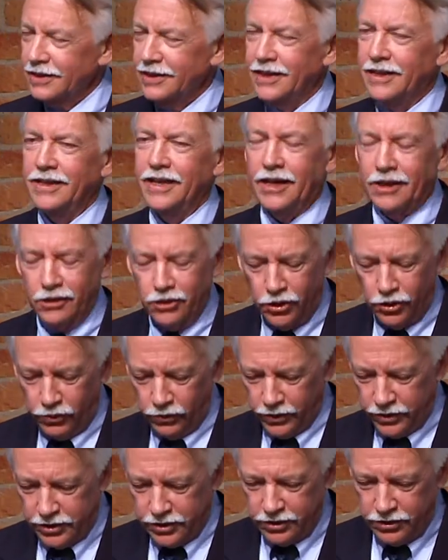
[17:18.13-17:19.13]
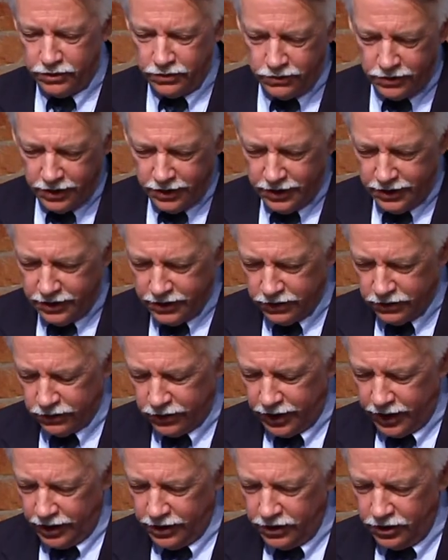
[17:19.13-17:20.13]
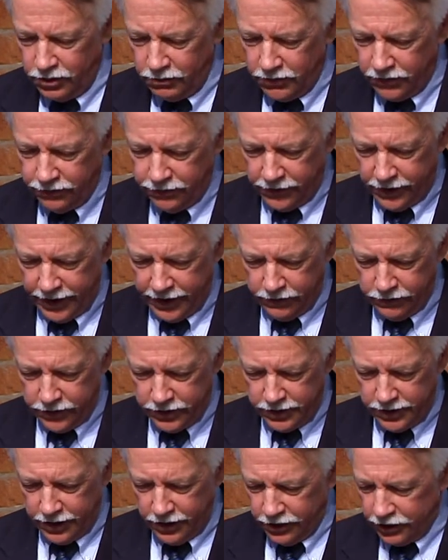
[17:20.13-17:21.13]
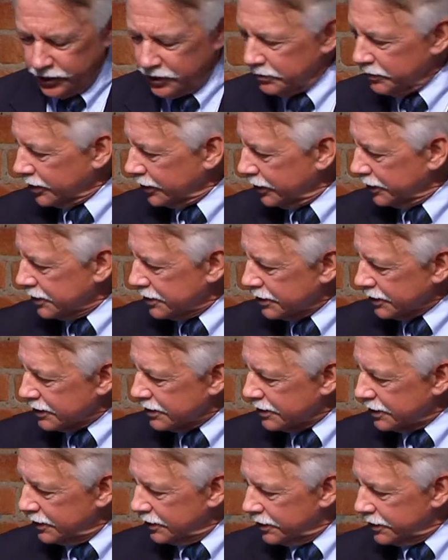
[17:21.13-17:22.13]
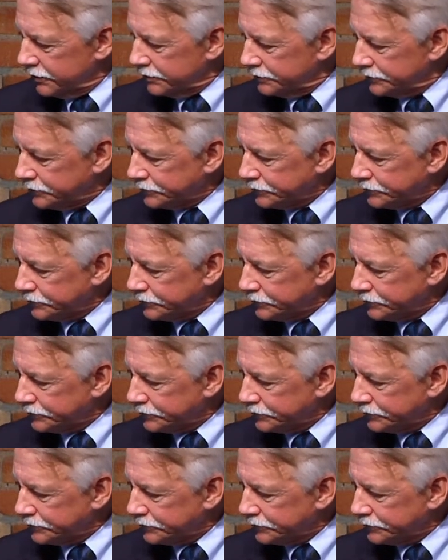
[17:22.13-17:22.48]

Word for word: and that goal was to create human flight, which they ultimately succeeded.